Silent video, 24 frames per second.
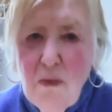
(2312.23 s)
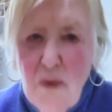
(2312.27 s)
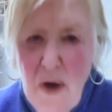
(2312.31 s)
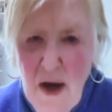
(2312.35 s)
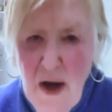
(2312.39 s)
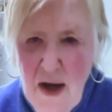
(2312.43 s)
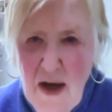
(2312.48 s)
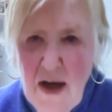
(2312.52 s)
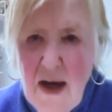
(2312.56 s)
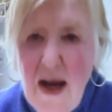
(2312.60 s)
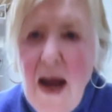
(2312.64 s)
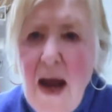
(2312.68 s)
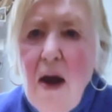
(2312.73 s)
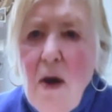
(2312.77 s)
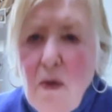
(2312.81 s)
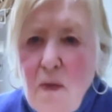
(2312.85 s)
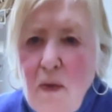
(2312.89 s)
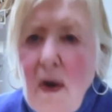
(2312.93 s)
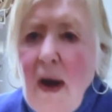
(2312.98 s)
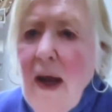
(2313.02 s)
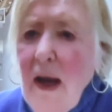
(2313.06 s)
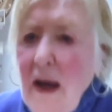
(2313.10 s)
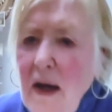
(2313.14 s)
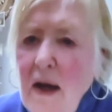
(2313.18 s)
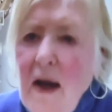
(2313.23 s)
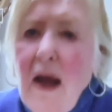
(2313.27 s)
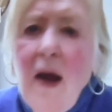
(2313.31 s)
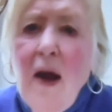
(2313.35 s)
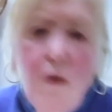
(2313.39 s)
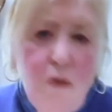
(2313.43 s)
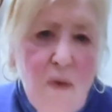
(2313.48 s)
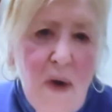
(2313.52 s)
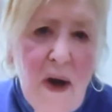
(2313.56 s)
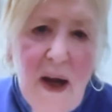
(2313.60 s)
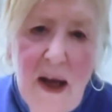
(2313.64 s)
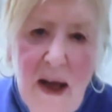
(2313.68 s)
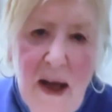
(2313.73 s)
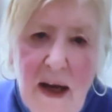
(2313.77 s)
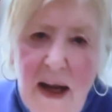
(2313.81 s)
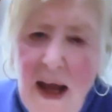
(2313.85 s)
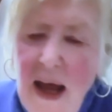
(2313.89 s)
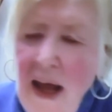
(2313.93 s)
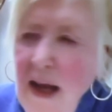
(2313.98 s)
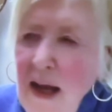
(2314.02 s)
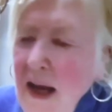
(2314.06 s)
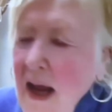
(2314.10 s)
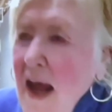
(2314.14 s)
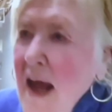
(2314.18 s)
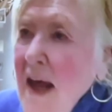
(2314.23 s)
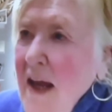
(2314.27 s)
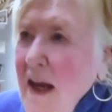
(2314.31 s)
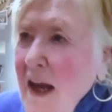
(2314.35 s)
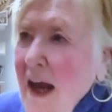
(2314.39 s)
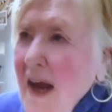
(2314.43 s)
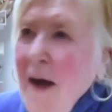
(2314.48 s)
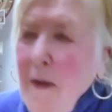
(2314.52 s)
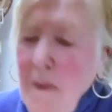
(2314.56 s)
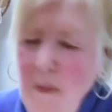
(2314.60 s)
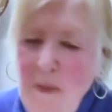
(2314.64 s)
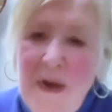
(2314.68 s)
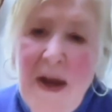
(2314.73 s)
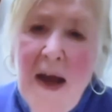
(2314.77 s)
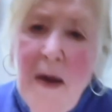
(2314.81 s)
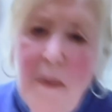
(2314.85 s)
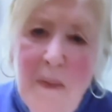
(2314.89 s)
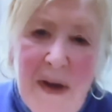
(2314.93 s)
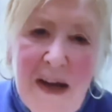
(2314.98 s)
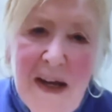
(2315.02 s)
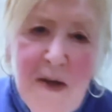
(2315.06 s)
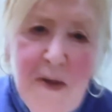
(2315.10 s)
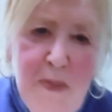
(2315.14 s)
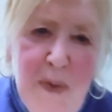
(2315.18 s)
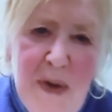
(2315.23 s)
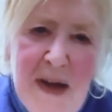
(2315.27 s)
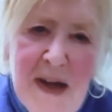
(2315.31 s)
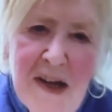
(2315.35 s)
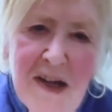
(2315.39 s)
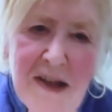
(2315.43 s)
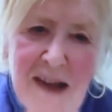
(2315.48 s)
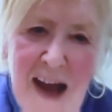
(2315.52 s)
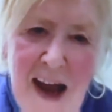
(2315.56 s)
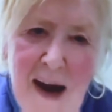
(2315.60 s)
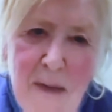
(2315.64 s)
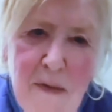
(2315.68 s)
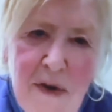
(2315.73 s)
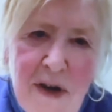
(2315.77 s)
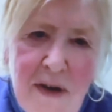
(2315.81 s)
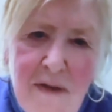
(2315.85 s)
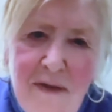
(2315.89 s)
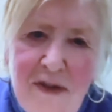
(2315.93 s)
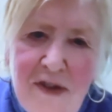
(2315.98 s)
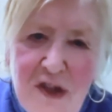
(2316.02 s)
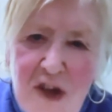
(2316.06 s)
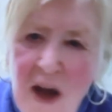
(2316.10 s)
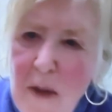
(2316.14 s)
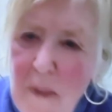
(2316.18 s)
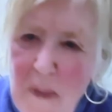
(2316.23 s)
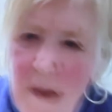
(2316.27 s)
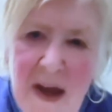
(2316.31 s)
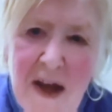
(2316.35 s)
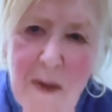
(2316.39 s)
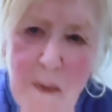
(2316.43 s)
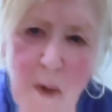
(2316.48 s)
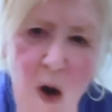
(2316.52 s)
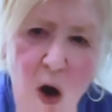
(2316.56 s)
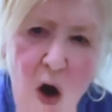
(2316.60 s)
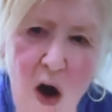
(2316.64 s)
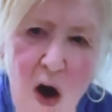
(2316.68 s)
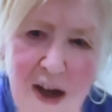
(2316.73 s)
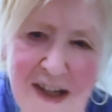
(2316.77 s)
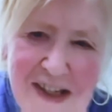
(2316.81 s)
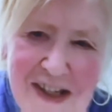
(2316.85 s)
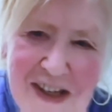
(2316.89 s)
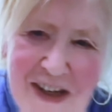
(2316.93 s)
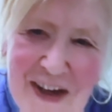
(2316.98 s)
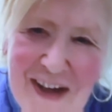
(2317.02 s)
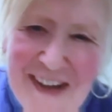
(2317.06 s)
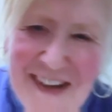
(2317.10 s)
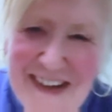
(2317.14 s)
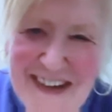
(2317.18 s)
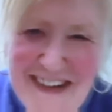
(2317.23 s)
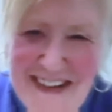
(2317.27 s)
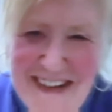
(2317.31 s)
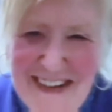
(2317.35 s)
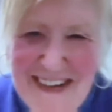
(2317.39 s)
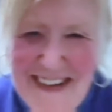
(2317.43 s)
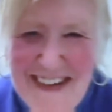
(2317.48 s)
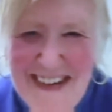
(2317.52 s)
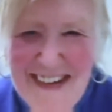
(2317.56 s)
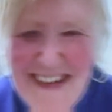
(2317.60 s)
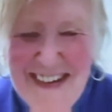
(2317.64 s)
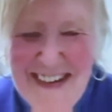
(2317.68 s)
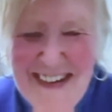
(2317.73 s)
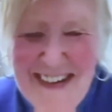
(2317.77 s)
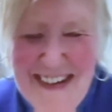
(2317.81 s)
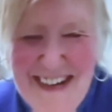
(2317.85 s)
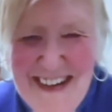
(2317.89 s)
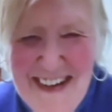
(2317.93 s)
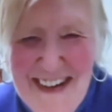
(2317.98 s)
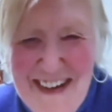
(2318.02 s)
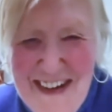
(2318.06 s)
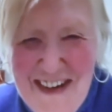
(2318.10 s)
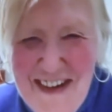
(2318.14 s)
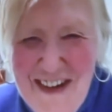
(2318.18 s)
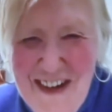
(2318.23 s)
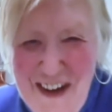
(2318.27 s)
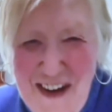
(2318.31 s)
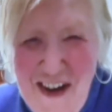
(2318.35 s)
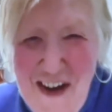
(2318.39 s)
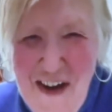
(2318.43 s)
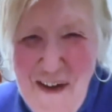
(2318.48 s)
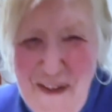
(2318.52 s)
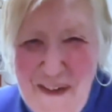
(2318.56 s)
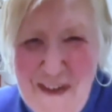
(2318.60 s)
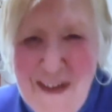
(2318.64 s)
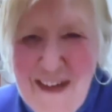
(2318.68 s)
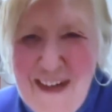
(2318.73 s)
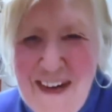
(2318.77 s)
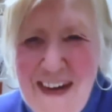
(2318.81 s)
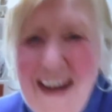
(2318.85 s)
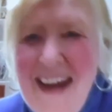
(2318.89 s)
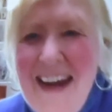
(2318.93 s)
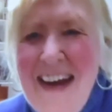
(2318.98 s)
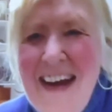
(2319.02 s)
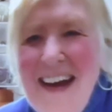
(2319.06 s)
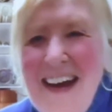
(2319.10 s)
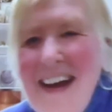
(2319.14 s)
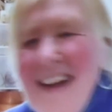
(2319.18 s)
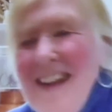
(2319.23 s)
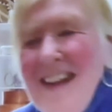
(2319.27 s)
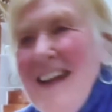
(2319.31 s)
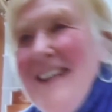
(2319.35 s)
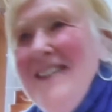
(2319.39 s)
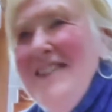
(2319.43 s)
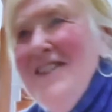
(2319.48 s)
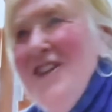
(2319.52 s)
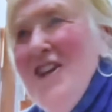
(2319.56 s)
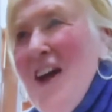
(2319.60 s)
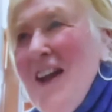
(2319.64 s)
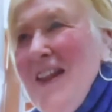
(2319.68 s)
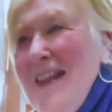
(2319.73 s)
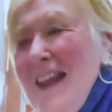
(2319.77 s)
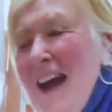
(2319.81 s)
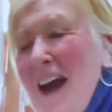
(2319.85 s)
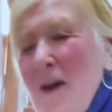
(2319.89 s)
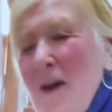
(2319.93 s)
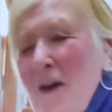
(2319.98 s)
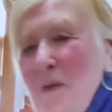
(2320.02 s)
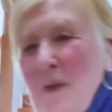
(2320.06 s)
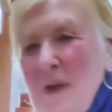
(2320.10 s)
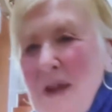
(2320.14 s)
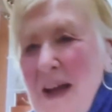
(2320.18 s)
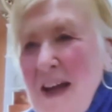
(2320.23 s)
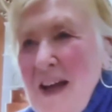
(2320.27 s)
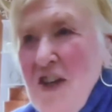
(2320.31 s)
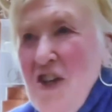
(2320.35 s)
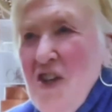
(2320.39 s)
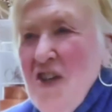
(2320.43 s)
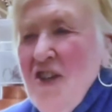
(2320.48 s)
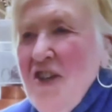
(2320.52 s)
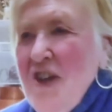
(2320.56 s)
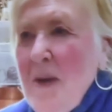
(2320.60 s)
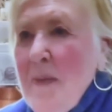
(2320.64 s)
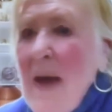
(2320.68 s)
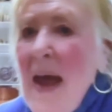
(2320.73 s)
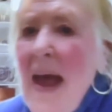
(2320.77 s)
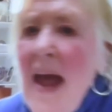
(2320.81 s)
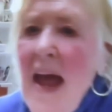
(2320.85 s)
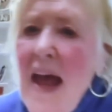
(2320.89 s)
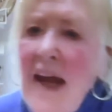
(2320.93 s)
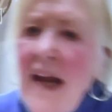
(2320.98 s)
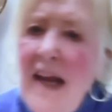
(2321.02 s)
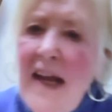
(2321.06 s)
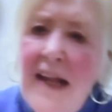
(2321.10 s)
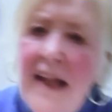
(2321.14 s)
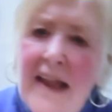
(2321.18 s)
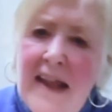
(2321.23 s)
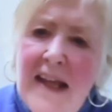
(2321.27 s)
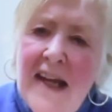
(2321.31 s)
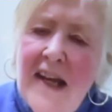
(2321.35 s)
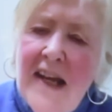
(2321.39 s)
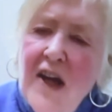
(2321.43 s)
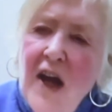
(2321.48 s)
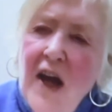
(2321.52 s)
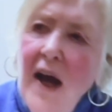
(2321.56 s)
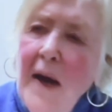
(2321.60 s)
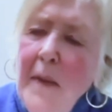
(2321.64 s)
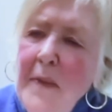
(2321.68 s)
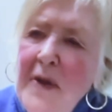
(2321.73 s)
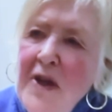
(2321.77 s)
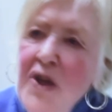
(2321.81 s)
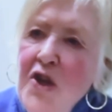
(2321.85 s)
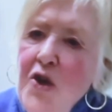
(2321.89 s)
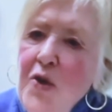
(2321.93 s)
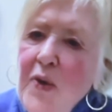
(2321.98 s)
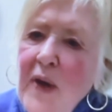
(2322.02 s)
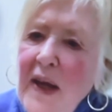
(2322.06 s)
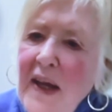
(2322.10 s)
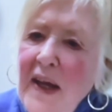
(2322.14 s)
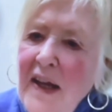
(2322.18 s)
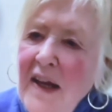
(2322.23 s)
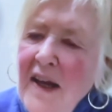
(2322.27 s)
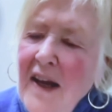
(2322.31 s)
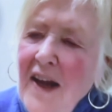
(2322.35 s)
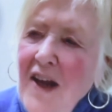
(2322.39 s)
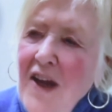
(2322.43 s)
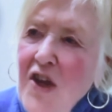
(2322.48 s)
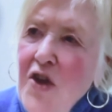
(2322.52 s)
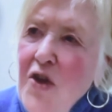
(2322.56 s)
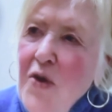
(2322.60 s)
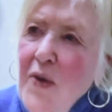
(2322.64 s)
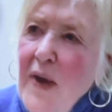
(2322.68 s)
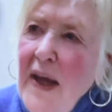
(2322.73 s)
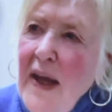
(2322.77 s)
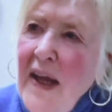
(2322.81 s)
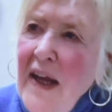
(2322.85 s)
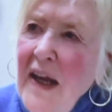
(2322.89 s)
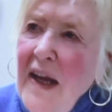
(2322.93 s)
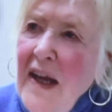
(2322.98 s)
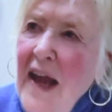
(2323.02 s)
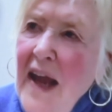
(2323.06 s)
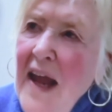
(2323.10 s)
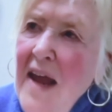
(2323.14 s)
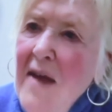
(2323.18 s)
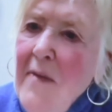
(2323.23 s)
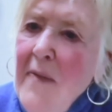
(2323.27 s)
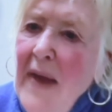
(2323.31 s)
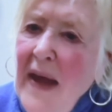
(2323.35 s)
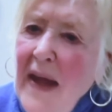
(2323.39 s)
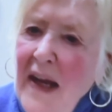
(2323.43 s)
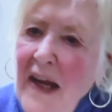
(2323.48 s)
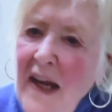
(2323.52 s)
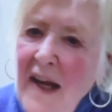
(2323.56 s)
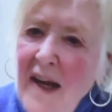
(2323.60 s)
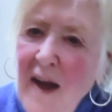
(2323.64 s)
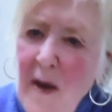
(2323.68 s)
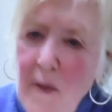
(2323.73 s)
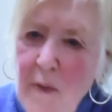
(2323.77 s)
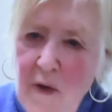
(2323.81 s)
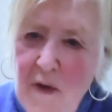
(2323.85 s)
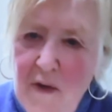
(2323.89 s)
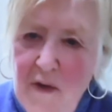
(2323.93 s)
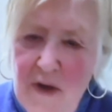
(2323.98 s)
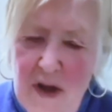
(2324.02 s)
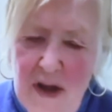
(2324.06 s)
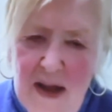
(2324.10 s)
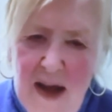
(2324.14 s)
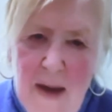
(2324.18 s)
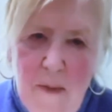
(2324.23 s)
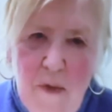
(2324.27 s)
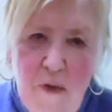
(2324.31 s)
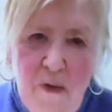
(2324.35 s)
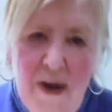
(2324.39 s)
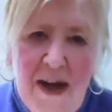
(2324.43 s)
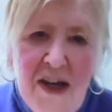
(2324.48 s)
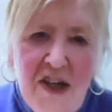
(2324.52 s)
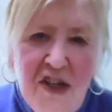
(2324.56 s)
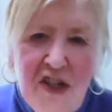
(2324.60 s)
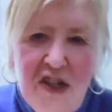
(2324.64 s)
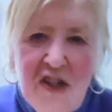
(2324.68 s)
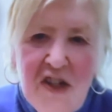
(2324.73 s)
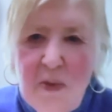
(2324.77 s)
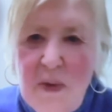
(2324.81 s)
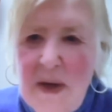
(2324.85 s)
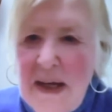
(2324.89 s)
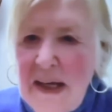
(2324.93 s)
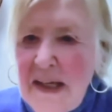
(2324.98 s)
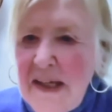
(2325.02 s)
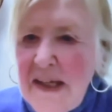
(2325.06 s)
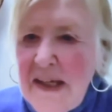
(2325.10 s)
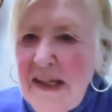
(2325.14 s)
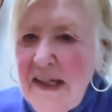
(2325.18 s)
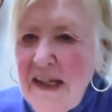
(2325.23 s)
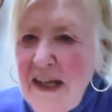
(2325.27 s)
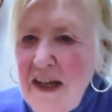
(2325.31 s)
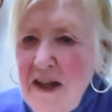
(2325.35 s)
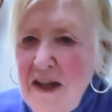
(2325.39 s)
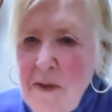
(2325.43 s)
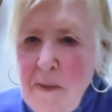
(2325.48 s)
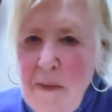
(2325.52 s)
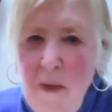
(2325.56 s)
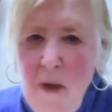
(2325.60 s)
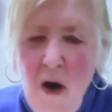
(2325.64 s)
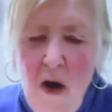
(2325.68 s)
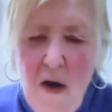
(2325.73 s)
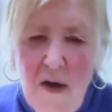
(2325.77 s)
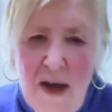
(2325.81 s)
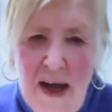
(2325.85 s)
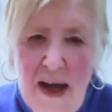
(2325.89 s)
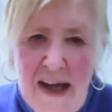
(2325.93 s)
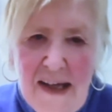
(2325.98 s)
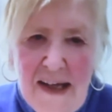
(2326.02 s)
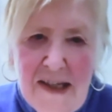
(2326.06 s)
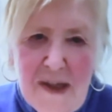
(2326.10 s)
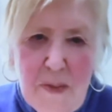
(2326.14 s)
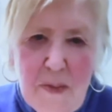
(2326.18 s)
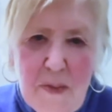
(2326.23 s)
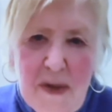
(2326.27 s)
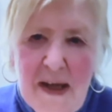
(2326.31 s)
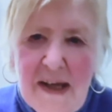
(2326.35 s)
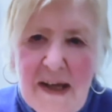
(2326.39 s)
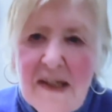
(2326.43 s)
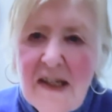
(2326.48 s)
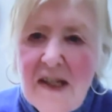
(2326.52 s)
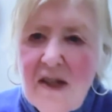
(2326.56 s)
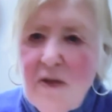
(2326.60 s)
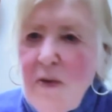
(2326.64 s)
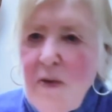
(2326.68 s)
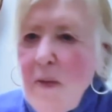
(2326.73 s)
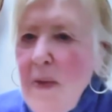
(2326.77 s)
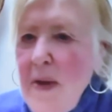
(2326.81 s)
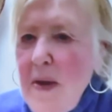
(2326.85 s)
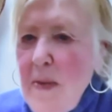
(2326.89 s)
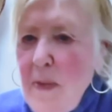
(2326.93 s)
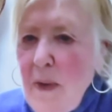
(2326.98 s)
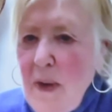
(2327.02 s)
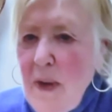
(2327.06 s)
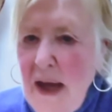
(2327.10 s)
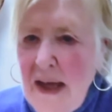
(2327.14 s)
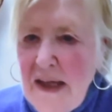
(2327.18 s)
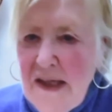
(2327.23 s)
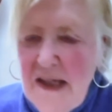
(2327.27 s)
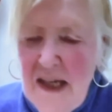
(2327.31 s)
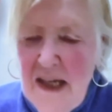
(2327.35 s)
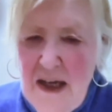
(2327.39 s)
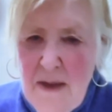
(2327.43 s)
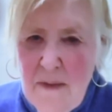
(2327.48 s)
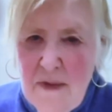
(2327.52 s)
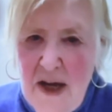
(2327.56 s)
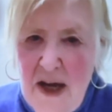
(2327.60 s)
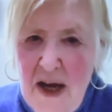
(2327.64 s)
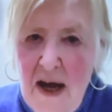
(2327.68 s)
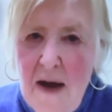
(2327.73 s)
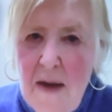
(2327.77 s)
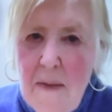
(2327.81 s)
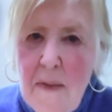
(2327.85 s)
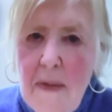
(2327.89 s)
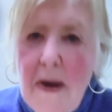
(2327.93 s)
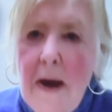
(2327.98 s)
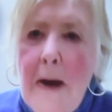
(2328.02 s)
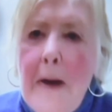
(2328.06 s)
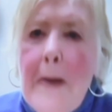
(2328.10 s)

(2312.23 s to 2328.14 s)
And yeah, because being collaborative is not being a boss. You know, that's not that relationship. And I think, I mean, you can name any number of collaborations. We can see them all kinds of places where people get teamed up